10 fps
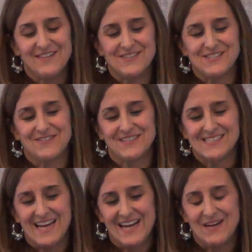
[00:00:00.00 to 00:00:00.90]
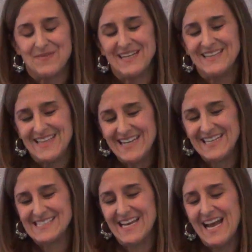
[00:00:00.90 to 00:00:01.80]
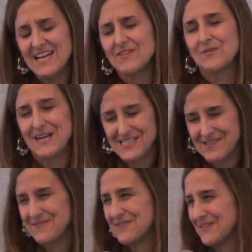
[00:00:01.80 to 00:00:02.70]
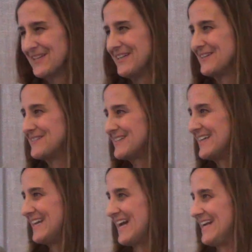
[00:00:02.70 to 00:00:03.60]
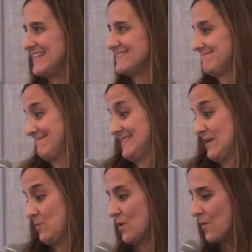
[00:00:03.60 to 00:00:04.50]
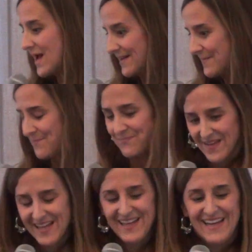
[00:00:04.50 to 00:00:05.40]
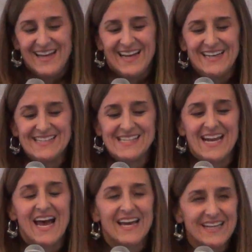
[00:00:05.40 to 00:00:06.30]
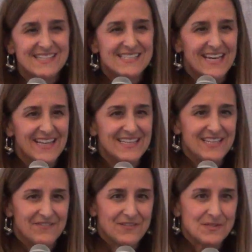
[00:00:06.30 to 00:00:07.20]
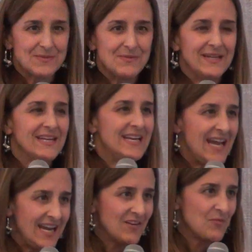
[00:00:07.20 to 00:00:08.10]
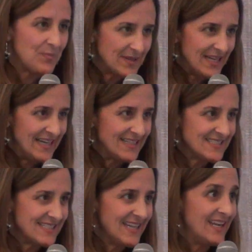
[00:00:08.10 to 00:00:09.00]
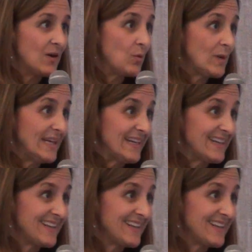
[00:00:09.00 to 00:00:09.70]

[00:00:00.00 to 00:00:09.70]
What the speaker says: was so excited. But then he said, I have a question for you. And I said, well, what? And he said, how do you tell the difference between a native plant and a weed?